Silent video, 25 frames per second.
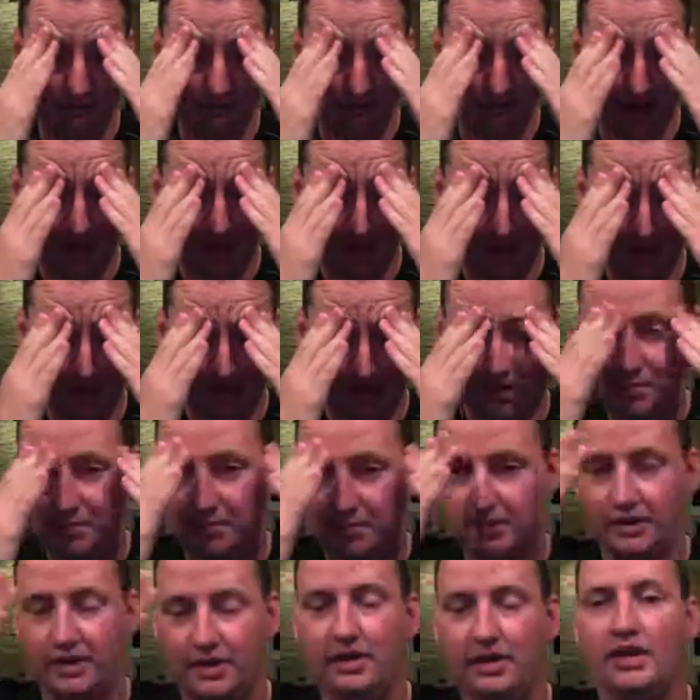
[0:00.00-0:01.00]
It probably ended
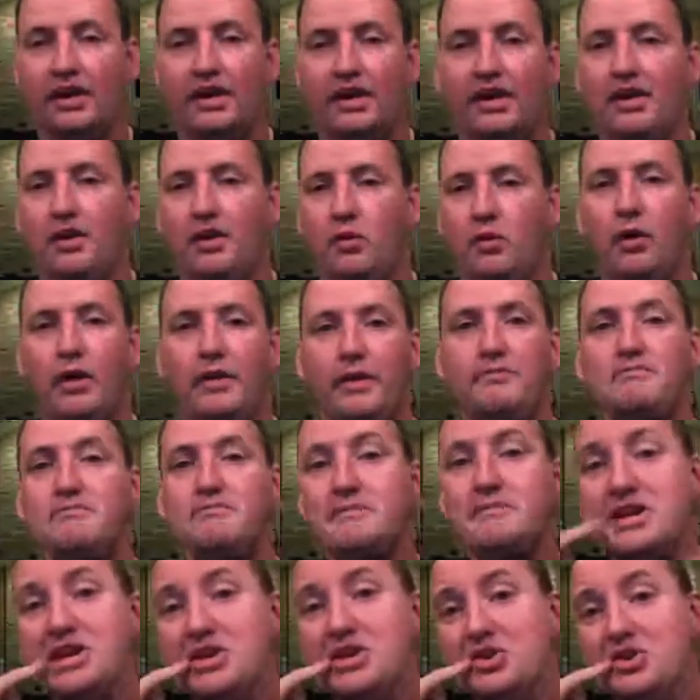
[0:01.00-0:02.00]
up with a $1
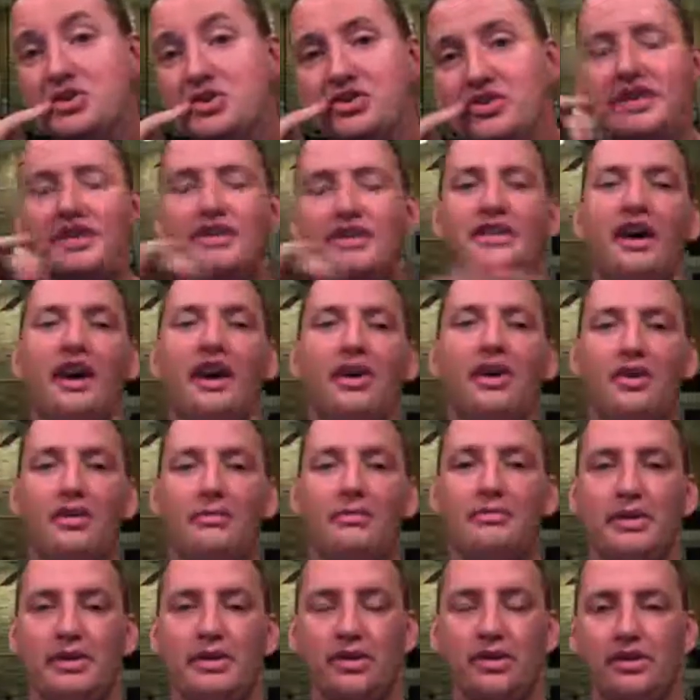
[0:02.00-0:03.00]
million
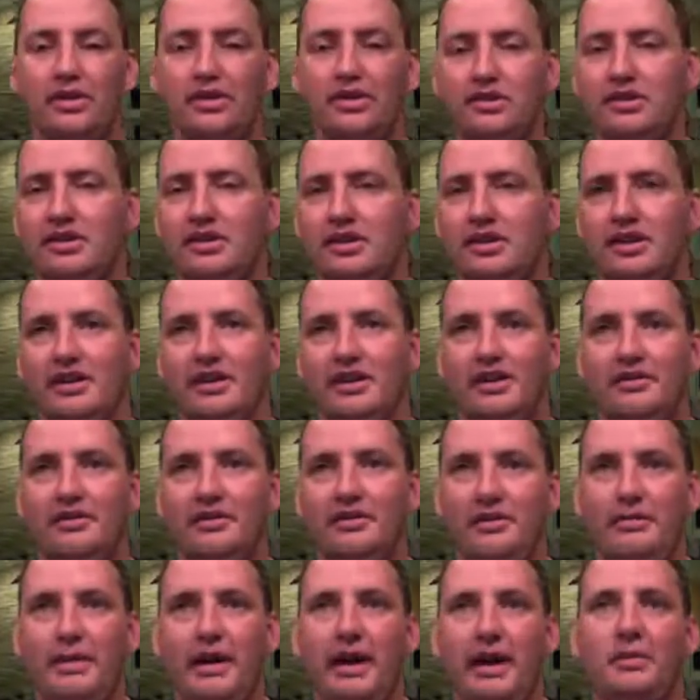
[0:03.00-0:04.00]
bill
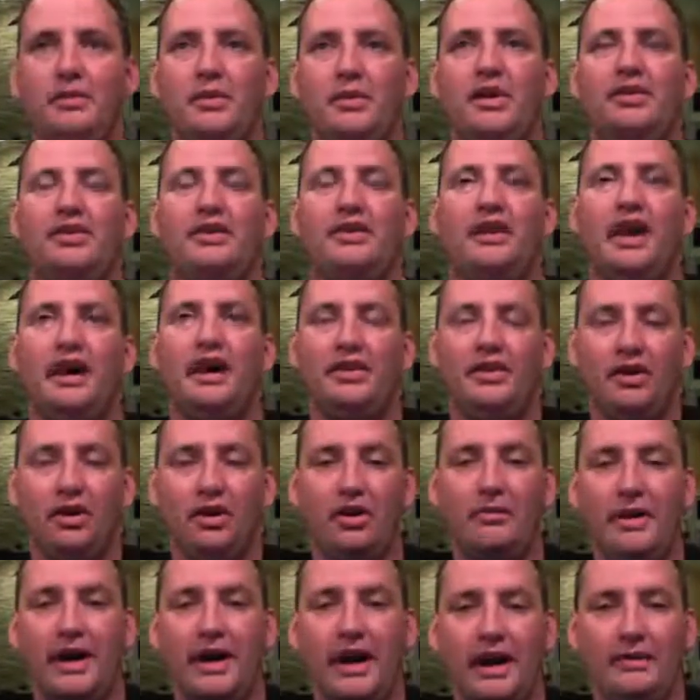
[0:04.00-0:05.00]
for bandwidth, and now they're
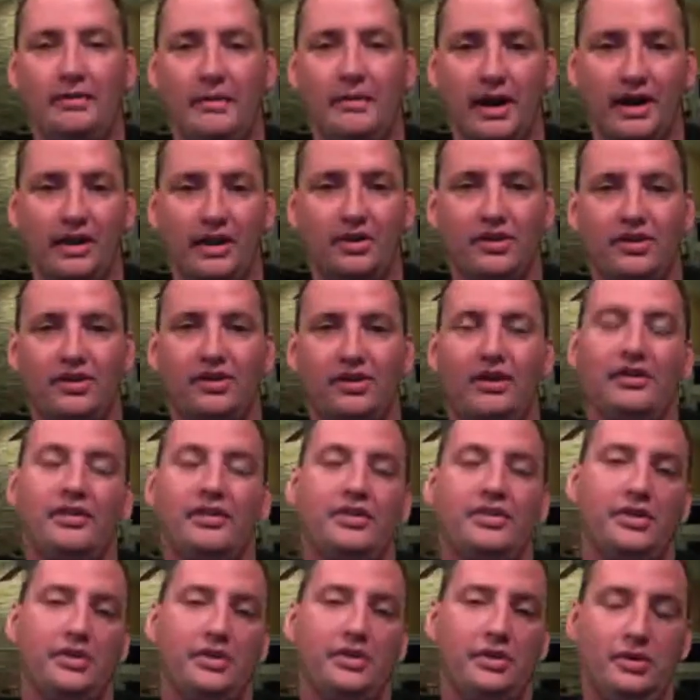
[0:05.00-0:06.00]
all mad at
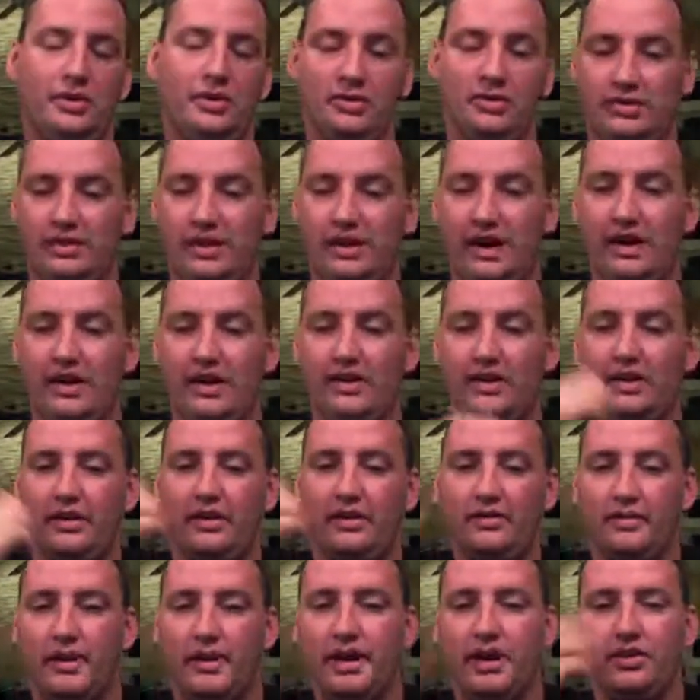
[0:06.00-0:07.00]
Microsoft. So now
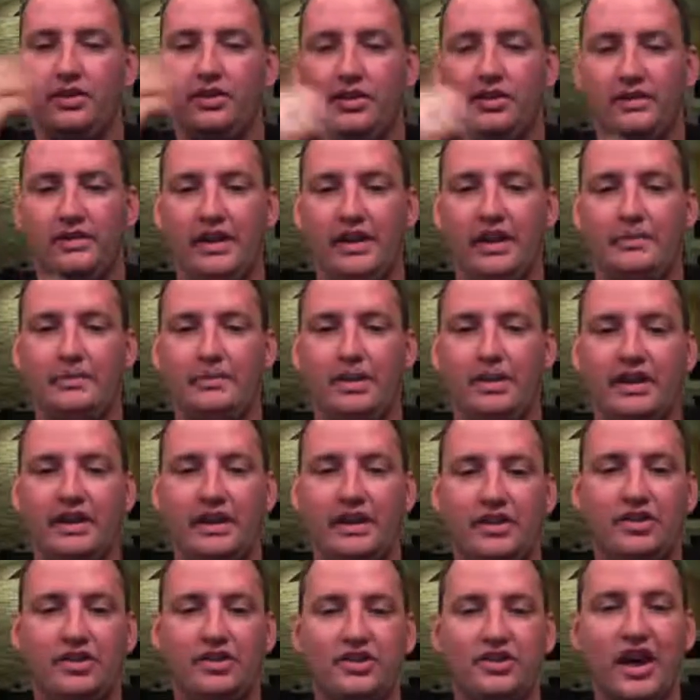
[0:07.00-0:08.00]
Microsoft's had to put
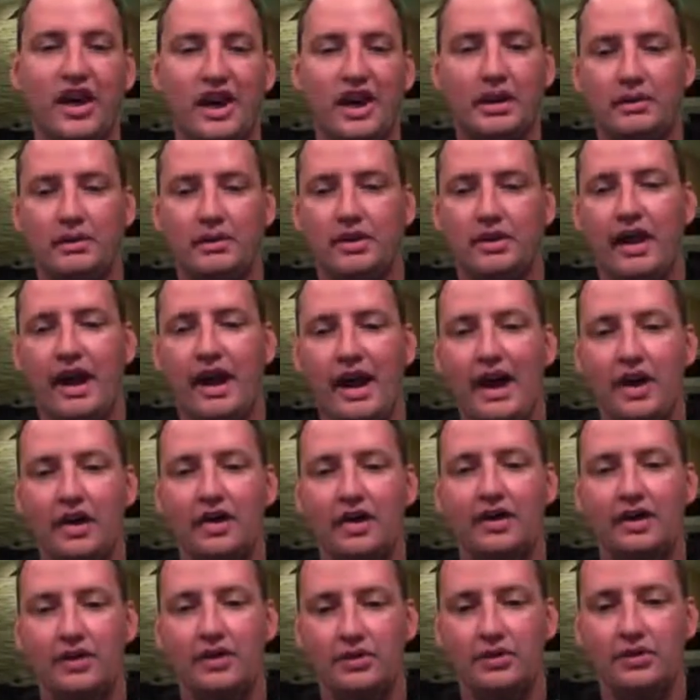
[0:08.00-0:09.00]
together this document on
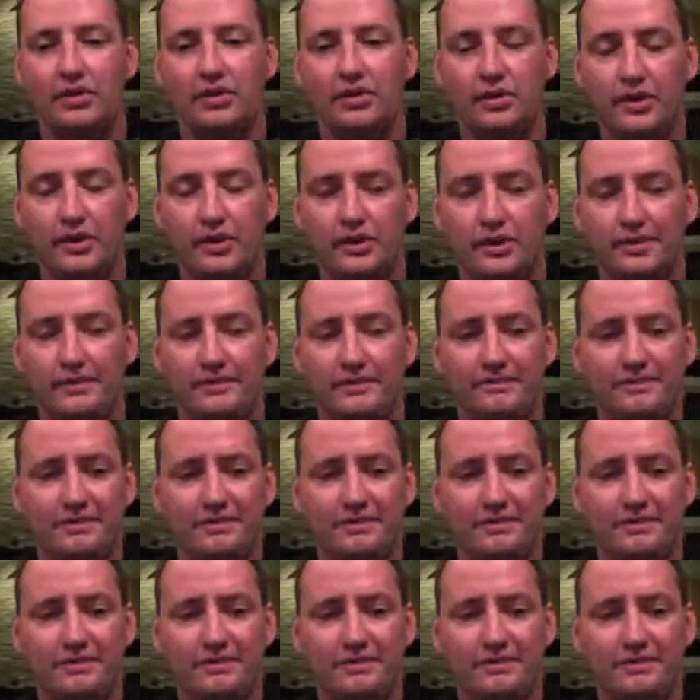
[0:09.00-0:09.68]
how to go through it.